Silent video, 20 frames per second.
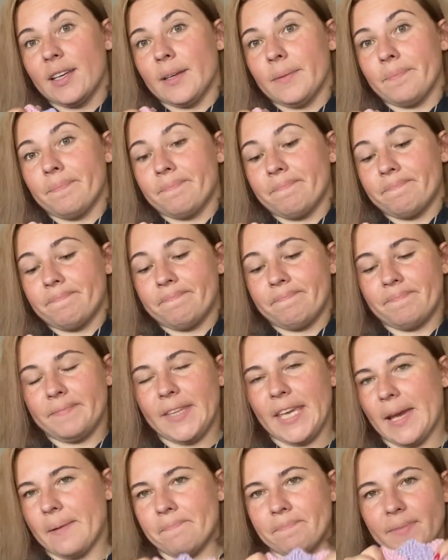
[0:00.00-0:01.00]

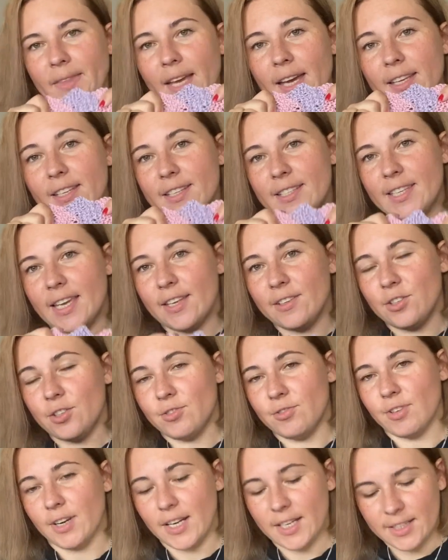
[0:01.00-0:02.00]
yeah, I decided to
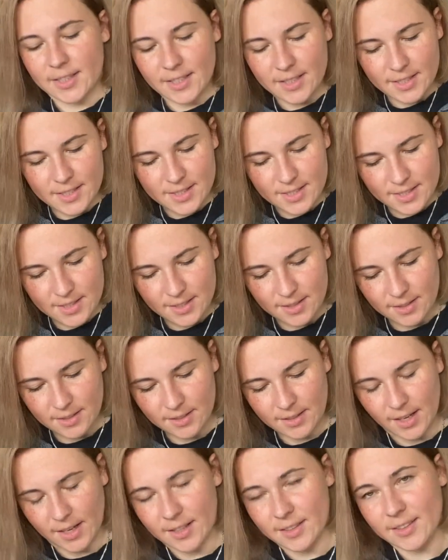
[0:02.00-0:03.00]
try this.
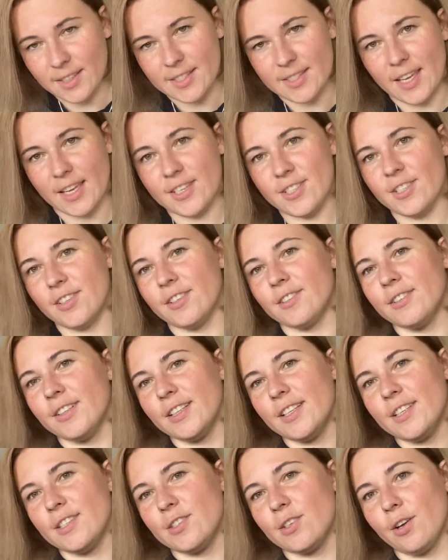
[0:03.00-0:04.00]
Yarn is actually
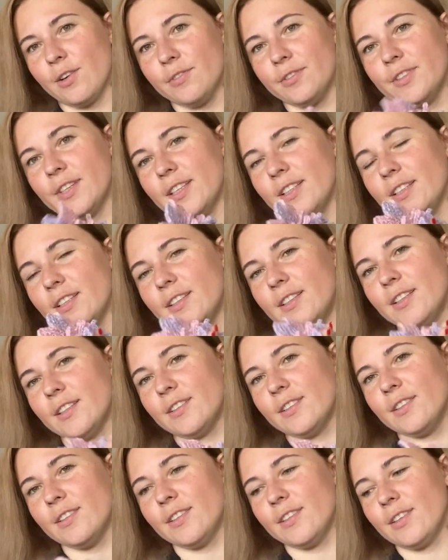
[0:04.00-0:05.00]
really soft. I
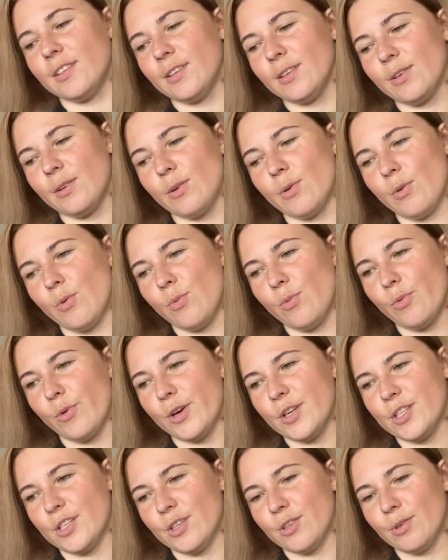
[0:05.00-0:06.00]
didn't
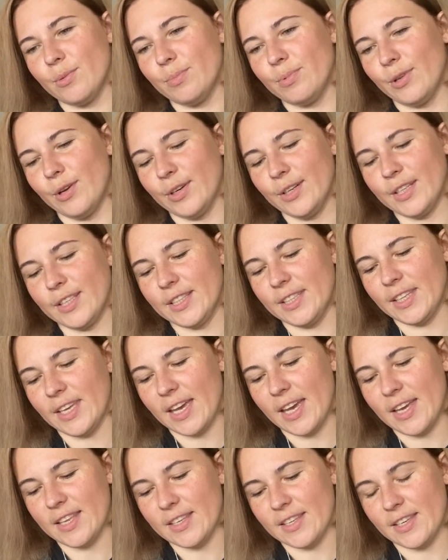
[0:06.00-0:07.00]
wash it or block it
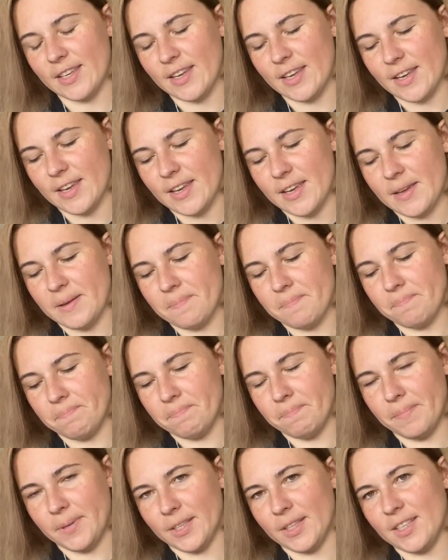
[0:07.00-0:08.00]
yet,
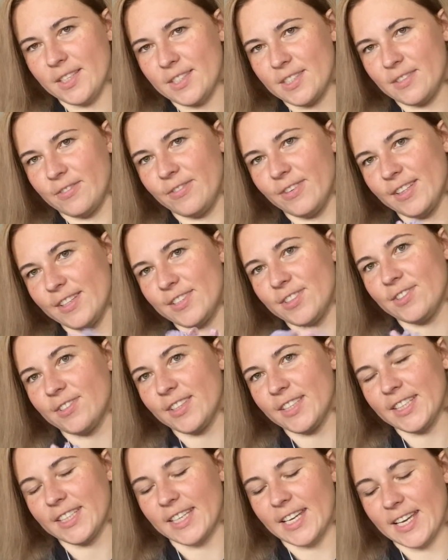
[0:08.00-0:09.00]
but it feels
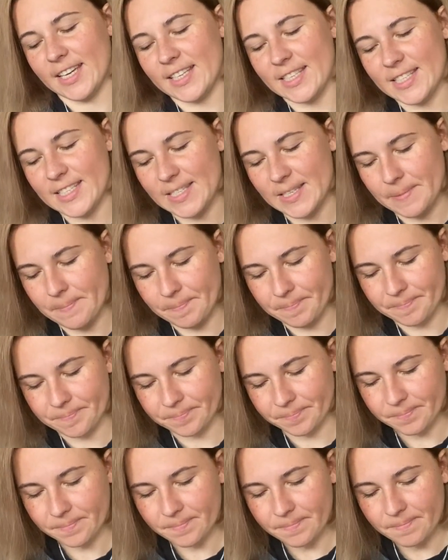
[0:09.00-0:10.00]
really nice.
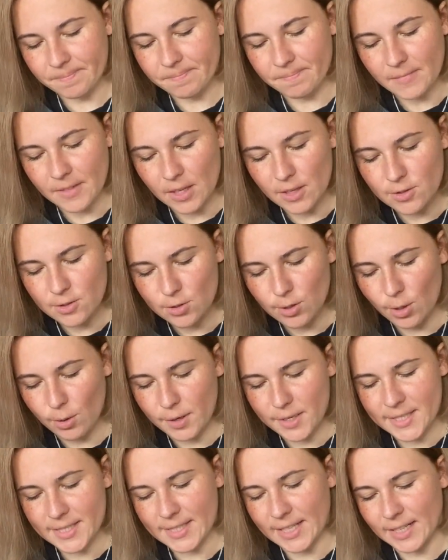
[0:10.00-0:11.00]
So
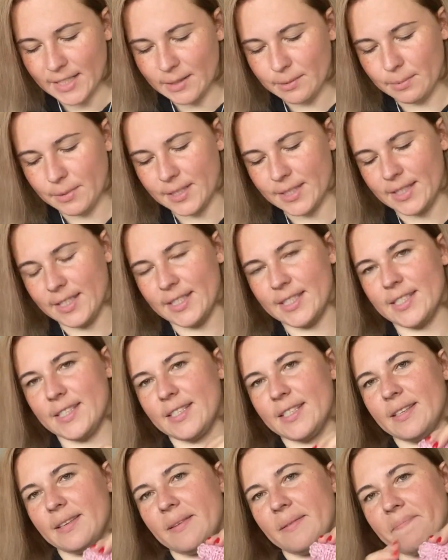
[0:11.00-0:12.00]
I start with this,